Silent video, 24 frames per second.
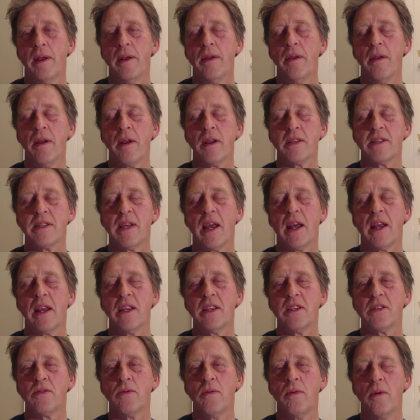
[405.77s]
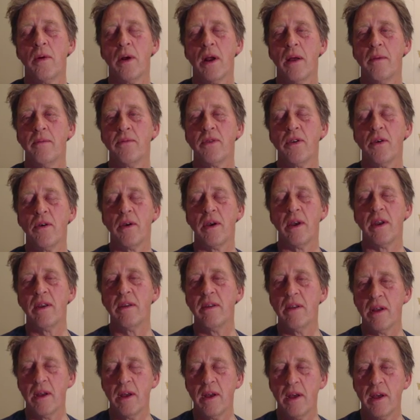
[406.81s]
Not exactly sure what I'm
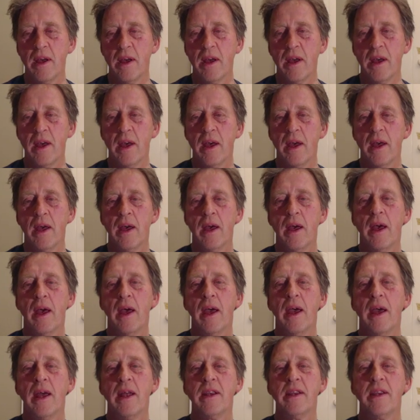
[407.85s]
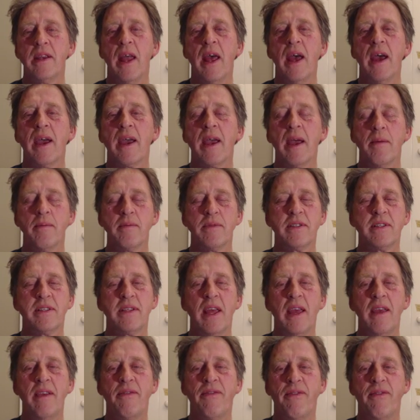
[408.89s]
doing. And now comes
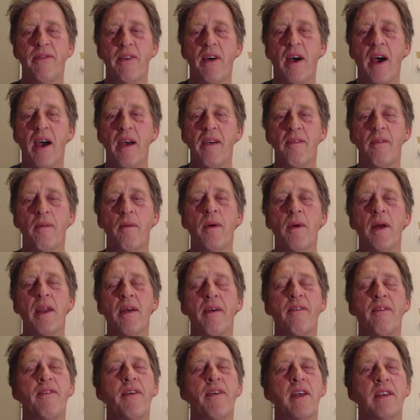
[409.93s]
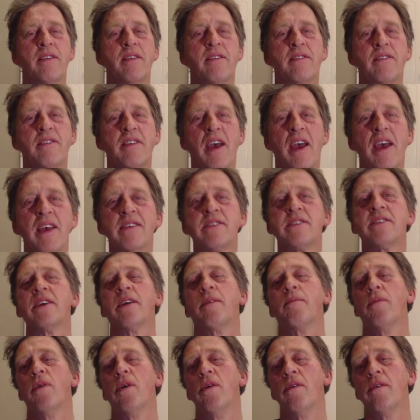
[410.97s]
d5. What a
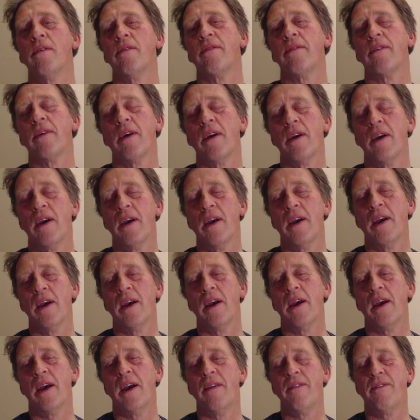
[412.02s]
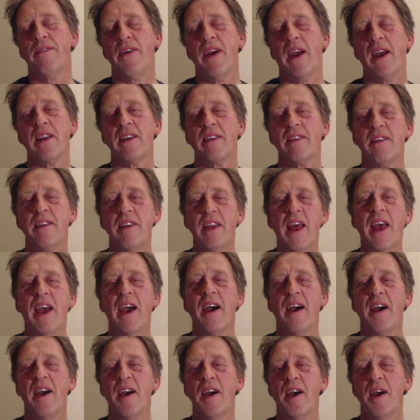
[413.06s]
fantastic move. In fact,
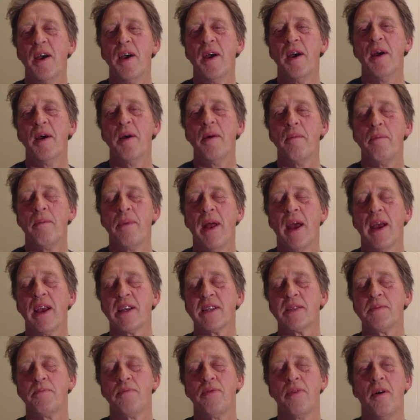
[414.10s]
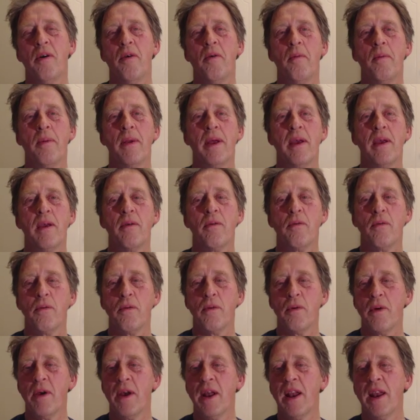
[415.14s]
now black's probably
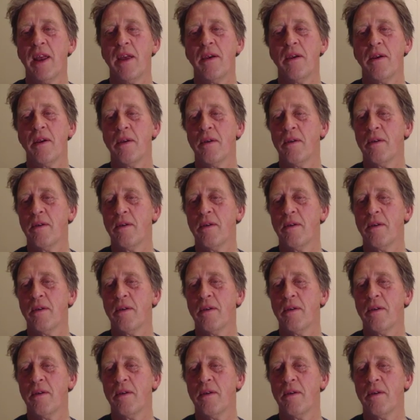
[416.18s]
really